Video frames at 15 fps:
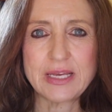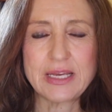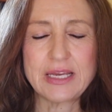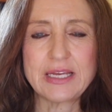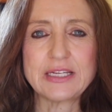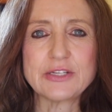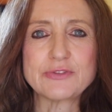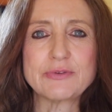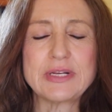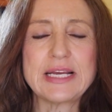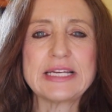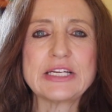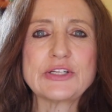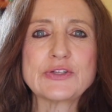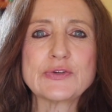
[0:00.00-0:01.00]
It is
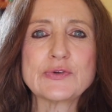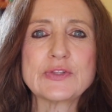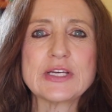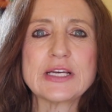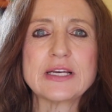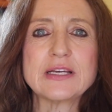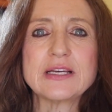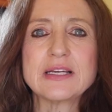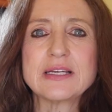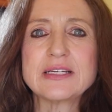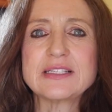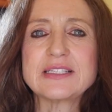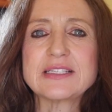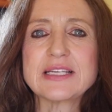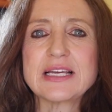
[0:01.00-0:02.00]
related to the
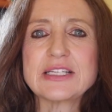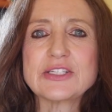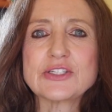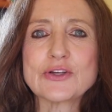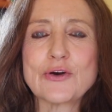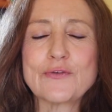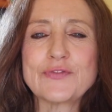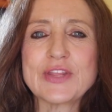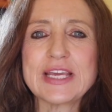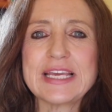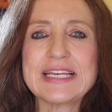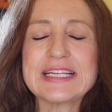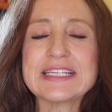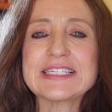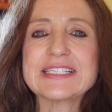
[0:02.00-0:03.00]
sense of the
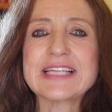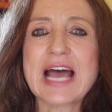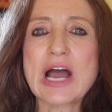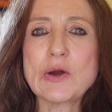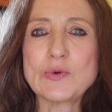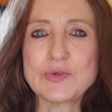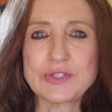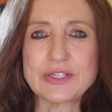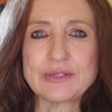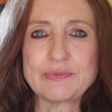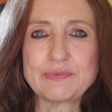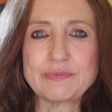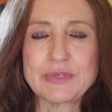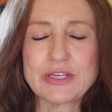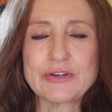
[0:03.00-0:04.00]
inner sound
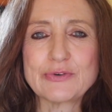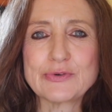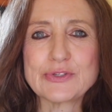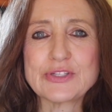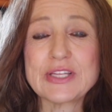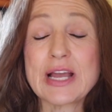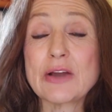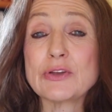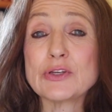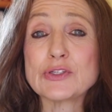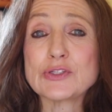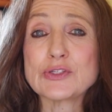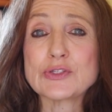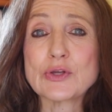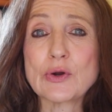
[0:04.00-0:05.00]
because now your
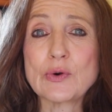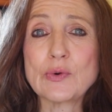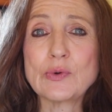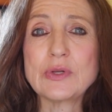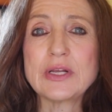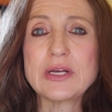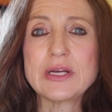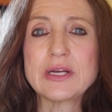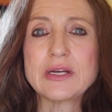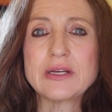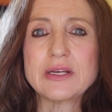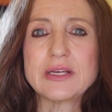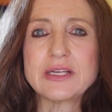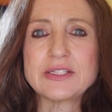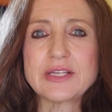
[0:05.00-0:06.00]
soul
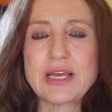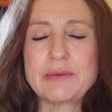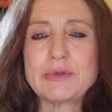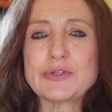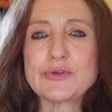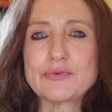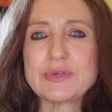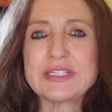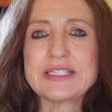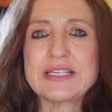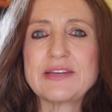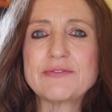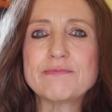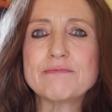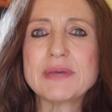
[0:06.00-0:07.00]
is able to
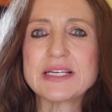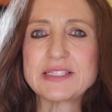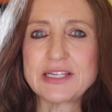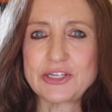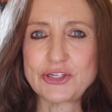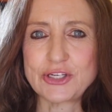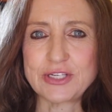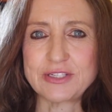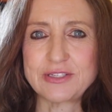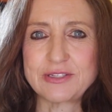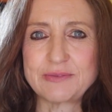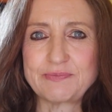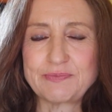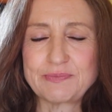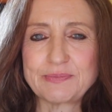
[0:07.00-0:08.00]
receive
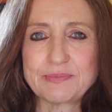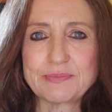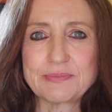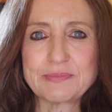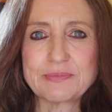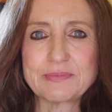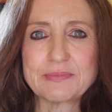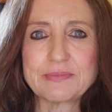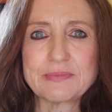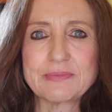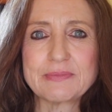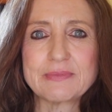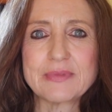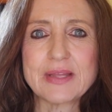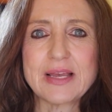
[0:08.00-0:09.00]
messages.
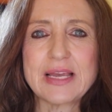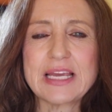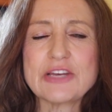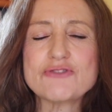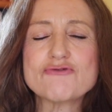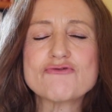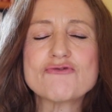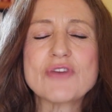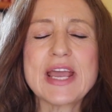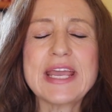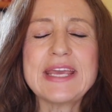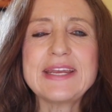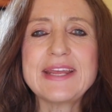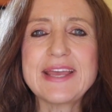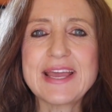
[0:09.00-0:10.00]
It
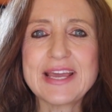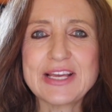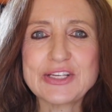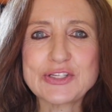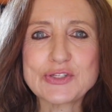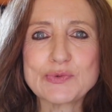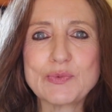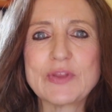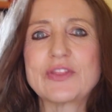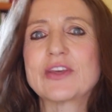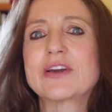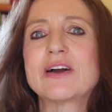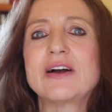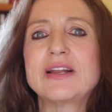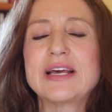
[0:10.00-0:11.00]
radiates with the
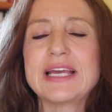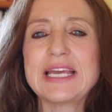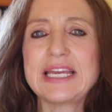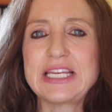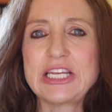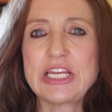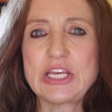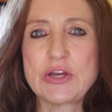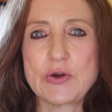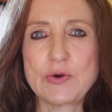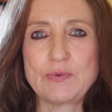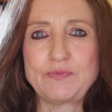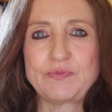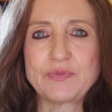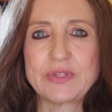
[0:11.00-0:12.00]
color
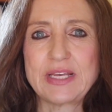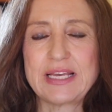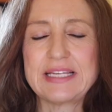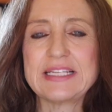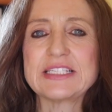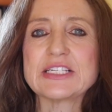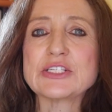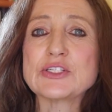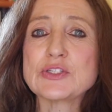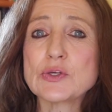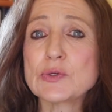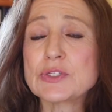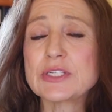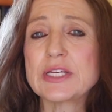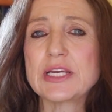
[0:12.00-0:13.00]
indigo and is
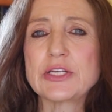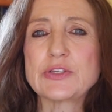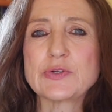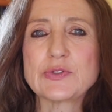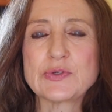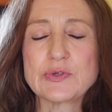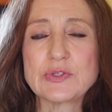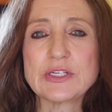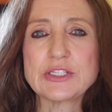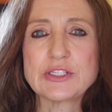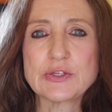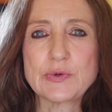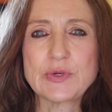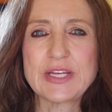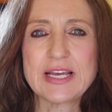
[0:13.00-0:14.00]
associated to the
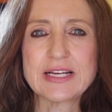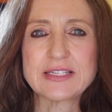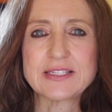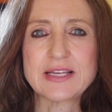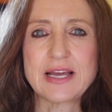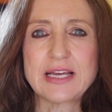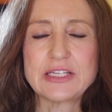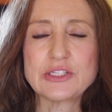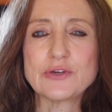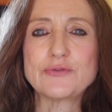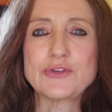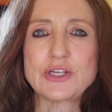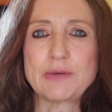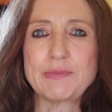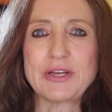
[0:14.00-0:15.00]
zodiac signs
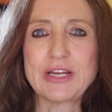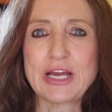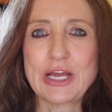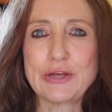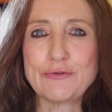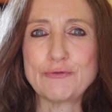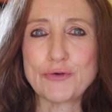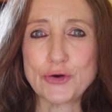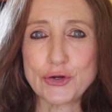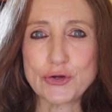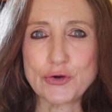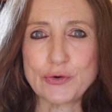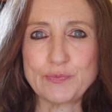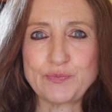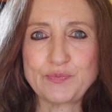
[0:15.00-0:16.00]
of Gemini and
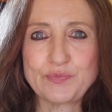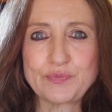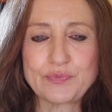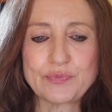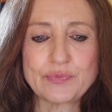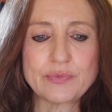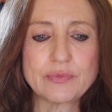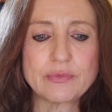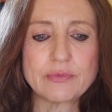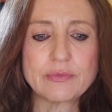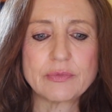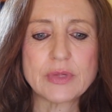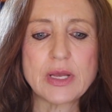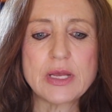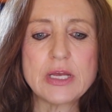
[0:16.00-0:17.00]
Virgo.
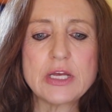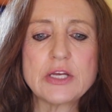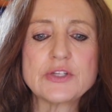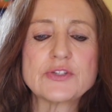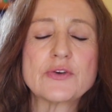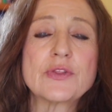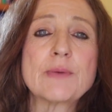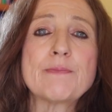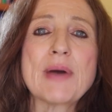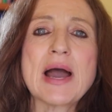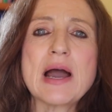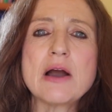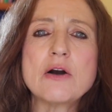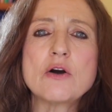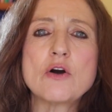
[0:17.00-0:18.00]
So the
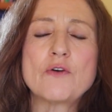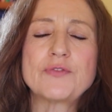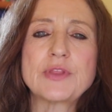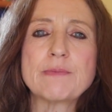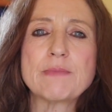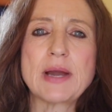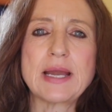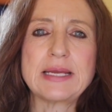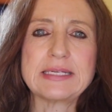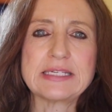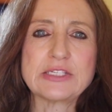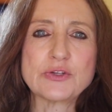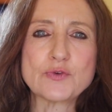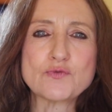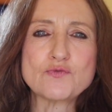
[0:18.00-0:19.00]
power of the mind
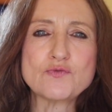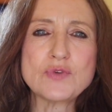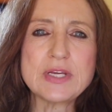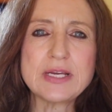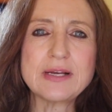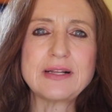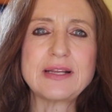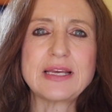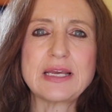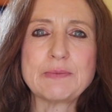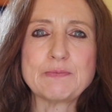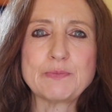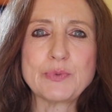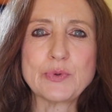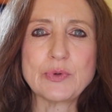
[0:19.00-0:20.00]
is a real
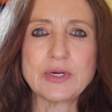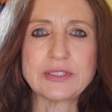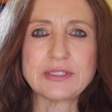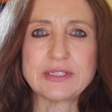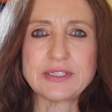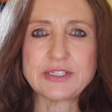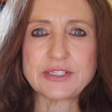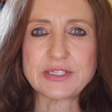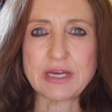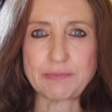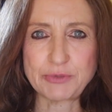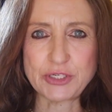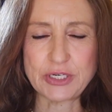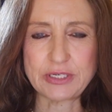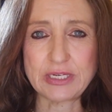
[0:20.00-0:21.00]
important
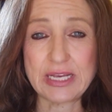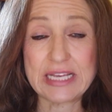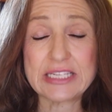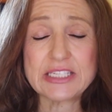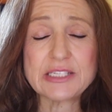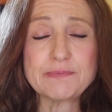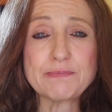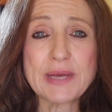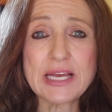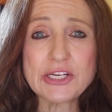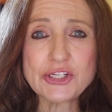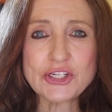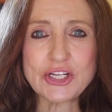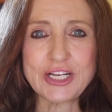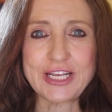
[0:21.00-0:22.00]
subject here,
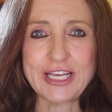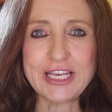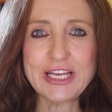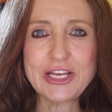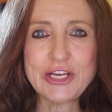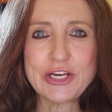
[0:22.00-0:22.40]
especially